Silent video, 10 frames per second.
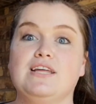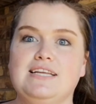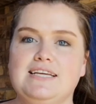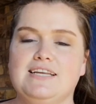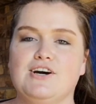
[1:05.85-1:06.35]
the
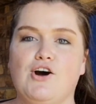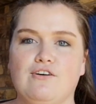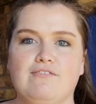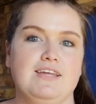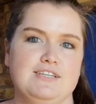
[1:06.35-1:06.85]
leader
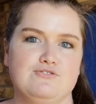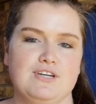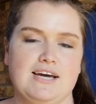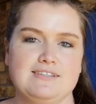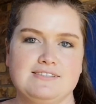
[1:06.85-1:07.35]
of the
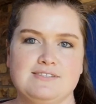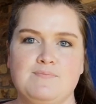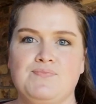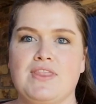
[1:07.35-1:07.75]
Israelites.